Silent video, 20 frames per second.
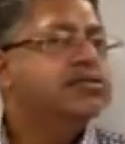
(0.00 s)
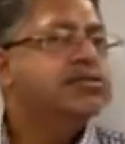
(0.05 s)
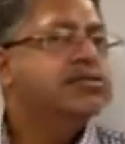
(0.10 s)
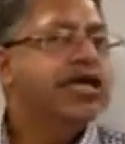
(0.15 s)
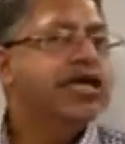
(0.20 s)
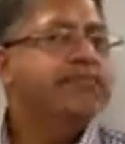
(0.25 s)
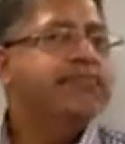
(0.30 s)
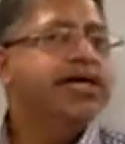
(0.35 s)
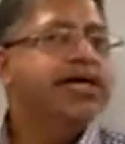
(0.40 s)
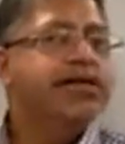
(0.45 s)

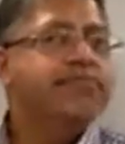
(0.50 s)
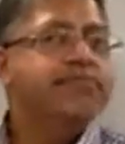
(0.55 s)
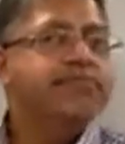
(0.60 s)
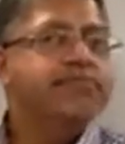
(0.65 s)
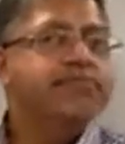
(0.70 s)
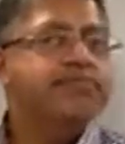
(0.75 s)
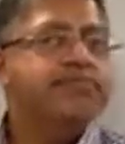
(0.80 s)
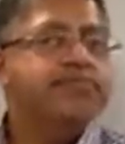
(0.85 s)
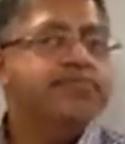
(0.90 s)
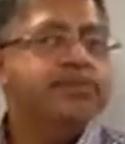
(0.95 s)
Amen?
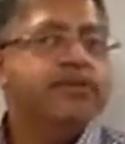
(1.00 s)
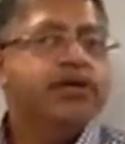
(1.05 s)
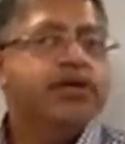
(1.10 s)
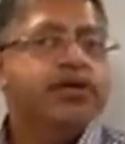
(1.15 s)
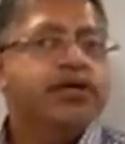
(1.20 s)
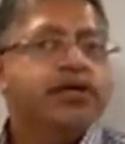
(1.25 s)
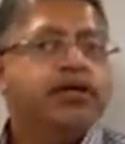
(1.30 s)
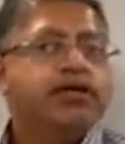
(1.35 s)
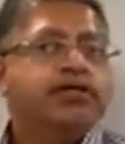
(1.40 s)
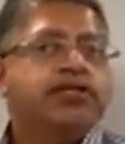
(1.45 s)

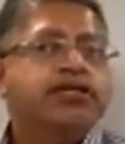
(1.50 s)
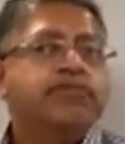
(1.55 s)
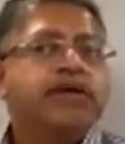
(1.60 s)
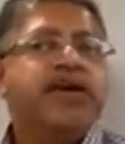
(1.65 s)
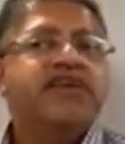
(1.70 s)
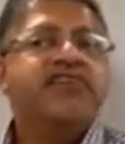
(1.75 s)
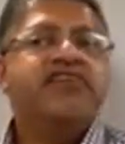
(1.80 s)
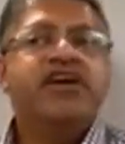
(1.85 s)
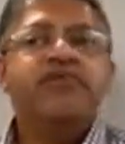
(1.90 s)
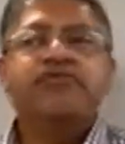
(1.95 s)
Amen. You
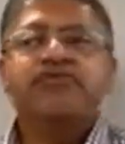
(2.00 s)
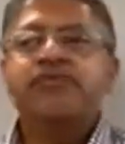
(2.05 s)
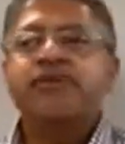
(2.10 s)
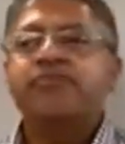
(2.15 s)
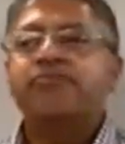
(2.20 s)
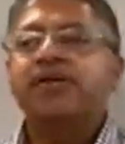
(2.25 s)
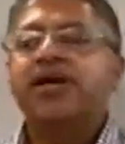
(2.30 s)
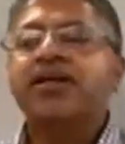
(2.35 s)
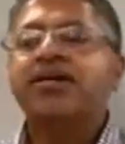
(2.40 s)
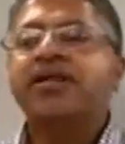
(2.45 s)
may have come from a
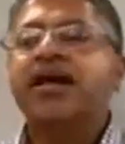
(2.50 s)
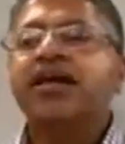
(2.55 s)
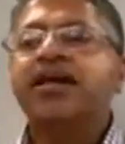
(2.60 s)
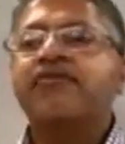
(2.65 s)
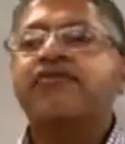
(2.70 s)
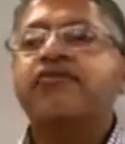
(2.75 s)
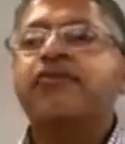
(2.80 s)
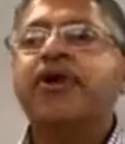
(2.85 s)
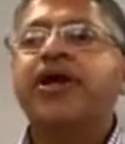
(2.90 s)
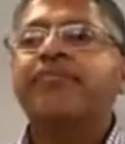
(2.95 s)
bloodline
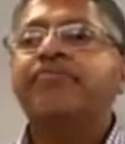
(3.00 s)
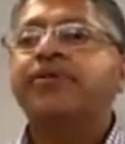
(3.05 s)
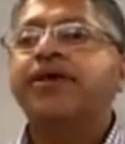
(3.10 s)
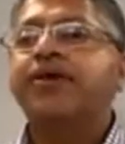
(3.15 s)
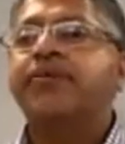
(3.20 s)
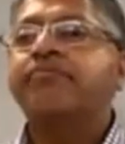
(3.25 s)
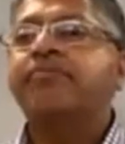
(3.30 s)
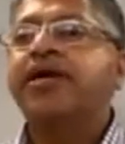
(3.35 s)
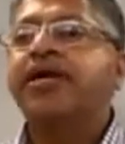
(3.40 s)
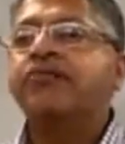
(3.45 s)
of great men
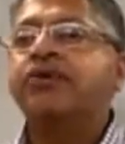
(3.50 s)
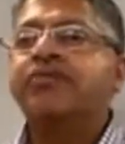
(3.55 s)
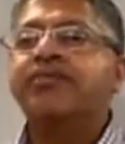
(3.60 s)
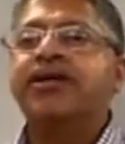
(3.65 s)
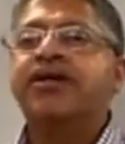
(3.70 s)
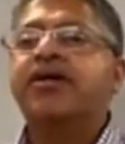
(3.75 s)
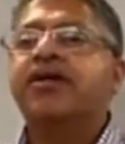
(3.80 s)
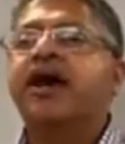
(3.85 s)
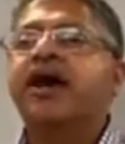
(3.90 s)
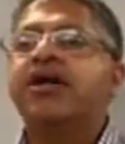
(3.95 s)
and women
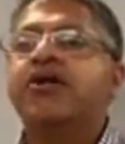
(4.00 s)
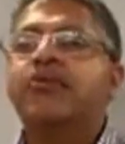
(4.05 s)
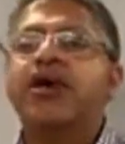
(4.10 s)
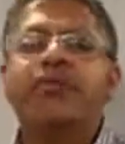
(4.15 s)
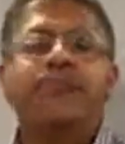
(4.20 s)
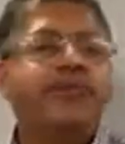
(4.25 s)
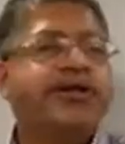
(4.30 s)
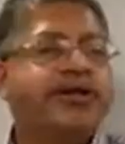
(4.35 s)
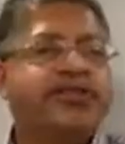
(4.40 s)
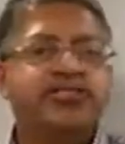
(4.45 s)
of God, great
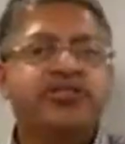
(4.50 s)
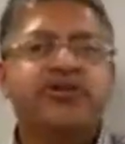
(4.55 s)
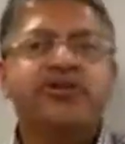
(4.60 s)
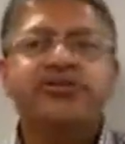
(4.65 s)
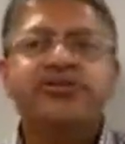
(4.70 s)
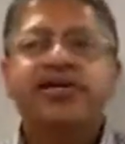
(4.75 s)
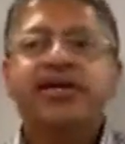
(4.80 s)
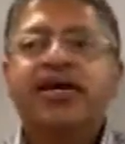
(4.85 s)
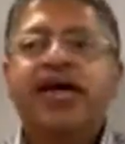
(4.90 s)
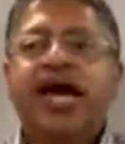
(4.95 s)
ministers,
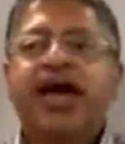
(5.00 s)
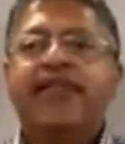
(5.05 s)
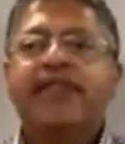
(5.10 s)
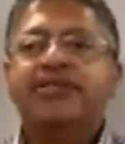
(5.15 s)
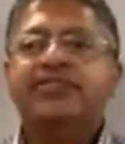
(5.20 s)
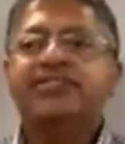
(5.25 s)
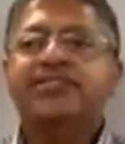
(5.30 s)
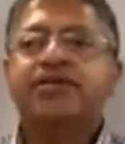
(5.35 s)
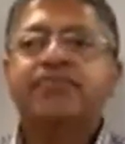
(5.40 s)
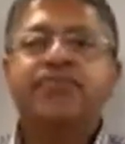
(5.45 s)
and then
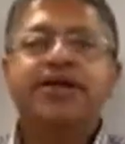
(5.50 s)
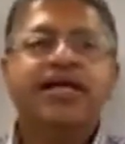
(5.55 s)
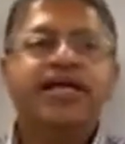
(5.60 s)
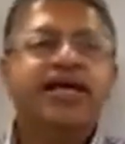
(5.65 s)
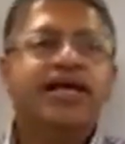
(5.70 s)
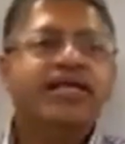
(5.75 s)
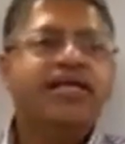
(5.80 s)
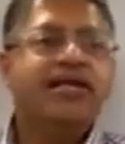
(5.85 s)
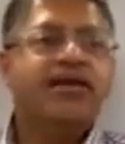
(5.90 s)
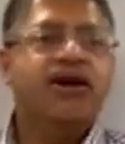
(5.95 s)
somebody,
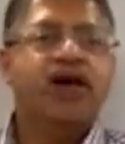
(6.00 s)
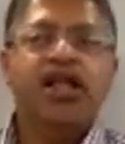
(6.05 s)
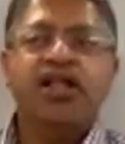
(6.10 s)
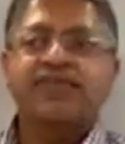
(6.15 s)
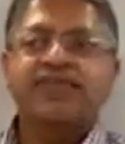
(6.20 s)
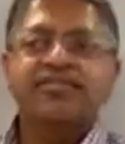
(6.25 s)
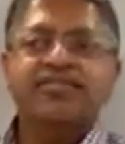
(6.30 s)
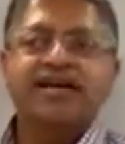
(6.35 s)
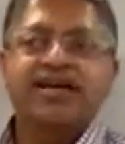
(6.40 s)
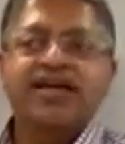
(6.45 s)
and then all of
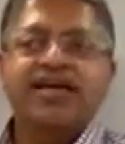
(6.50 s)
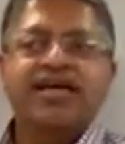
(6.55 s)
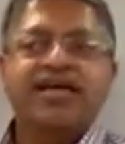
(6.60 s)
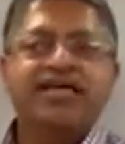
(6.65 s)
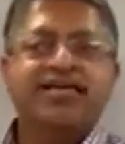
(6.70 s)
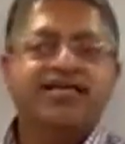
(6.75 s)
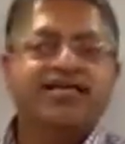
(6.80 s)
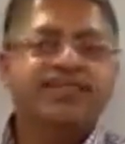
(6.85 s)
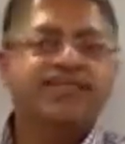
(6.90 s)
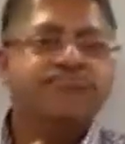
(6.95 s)
a sudden it
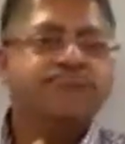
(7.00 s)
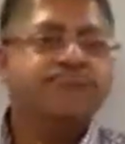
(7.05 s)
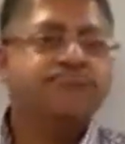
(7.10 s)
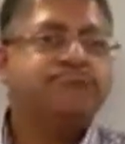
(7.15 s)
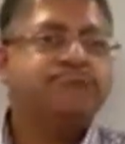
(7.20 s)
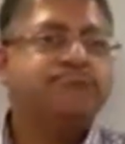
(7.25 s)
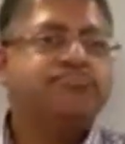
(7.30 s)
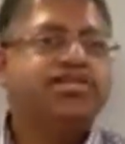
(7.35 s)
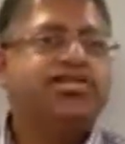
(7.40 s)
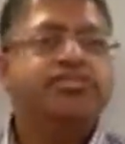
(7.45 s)
just
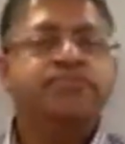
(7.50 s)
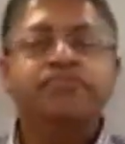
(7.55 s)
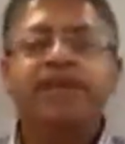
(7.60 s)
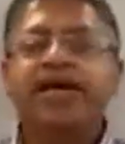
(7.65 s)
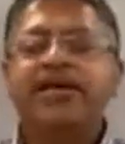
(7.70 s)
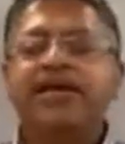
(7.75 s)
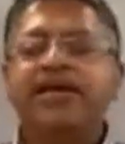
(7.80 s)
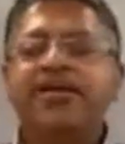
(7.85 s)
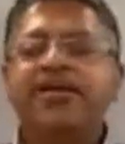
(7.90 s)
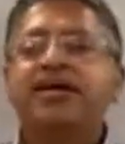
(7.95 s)

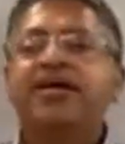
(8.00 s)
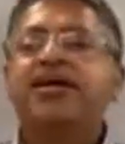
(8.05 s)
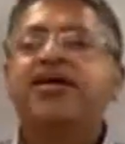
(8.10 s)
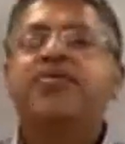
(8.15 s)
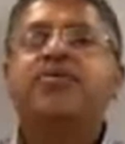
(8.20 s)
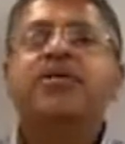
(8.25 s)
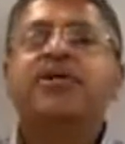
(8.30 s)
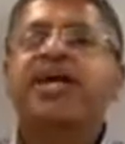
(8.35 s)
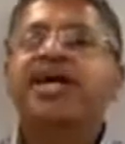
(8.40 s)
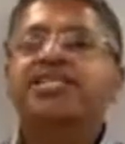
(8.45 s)
dissipated.
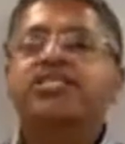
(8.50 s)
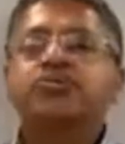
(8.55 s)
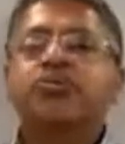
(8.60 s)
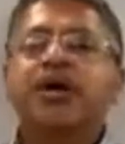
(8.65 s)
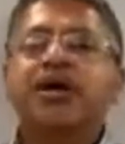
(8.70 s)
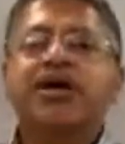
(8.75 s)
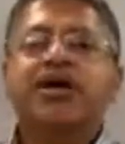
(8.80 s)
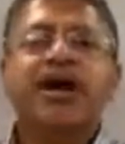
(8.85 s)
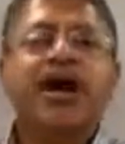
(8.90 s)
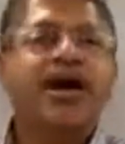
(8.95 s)
Well, guess
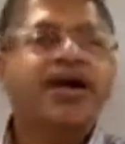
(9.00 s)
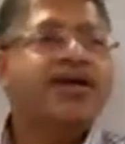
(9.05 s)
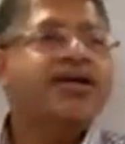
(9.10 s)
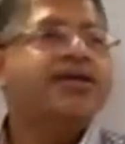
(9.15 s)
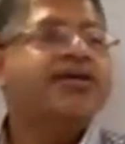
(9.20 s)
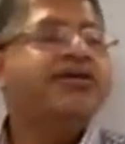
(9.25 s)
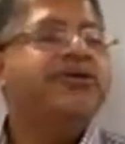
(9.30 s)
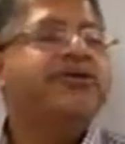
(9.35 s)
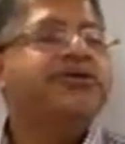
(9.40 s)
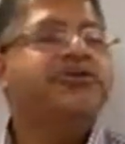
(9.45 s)
what? God
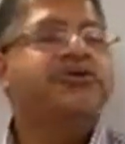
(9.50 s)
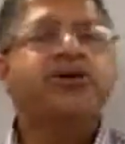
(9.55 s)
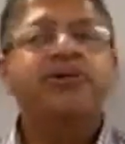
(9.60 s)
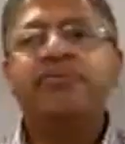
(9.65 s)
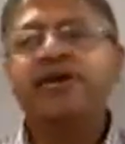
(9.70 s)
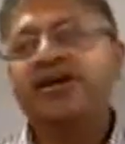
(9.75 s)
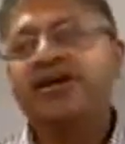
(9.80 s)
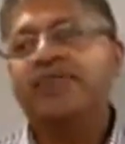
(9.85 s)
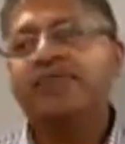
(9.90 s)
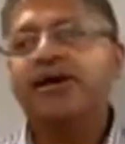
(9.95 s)
can use you to
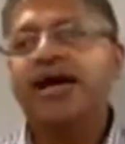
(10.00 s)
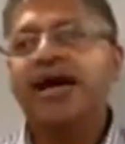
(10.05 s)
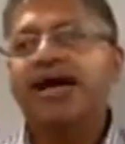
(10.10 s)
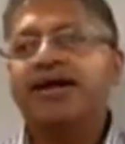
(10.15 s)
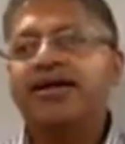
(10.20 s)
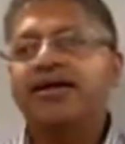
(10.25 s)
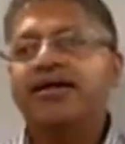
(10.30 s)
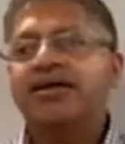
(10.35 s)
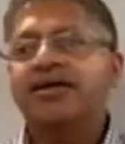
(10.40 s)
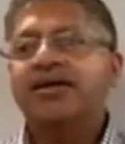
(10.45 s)
bring it
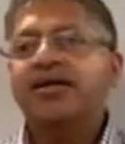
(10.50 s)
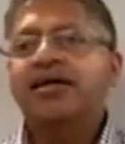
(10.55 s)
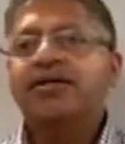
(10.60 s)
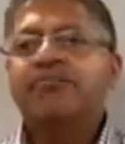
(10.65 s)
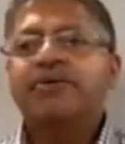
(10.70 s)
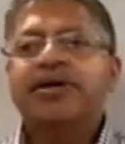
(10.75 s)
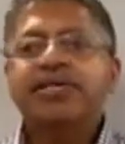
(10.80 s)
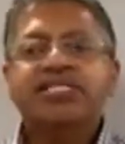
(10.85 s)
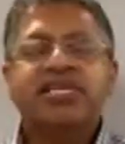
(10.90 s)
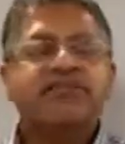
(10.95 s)
back.
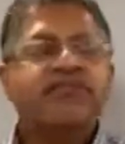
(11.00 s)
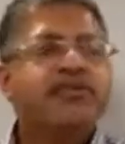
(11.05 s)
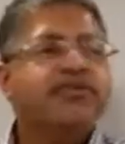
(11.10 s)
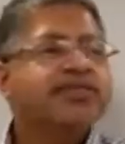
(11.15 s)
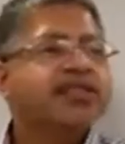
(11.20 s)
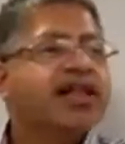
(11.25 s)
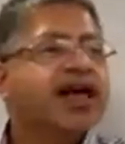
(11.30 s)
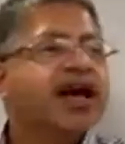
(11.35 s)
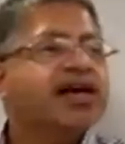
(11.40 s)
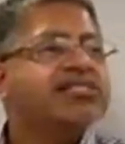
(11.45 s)
Because if you
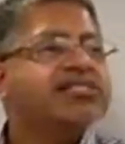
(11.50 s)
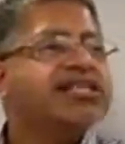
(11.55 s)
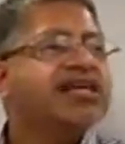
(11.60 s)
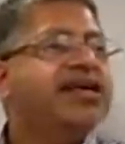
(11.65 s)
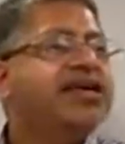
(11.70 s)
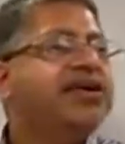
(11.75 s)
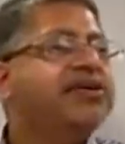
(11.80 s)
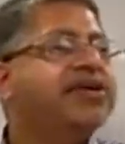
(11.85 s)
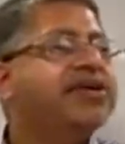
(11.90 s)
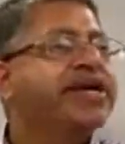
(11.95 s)
lost
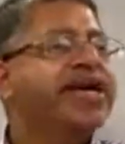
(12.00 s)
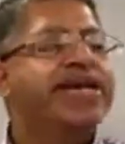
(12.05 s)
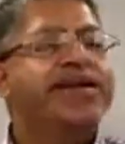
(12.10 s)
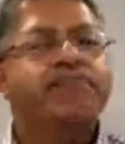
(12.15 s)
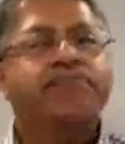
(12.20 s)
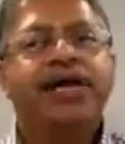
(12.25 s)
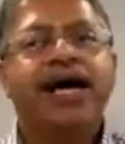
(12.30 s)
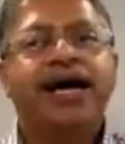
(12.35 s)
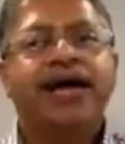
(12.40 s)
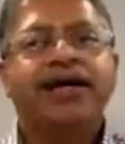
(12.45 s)
it, you can get it
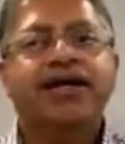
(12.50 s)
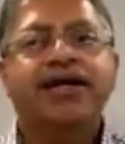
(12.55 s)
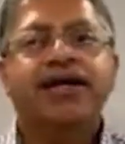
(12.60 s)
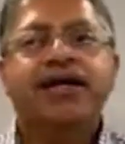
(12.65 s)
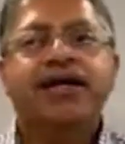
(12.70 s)
back.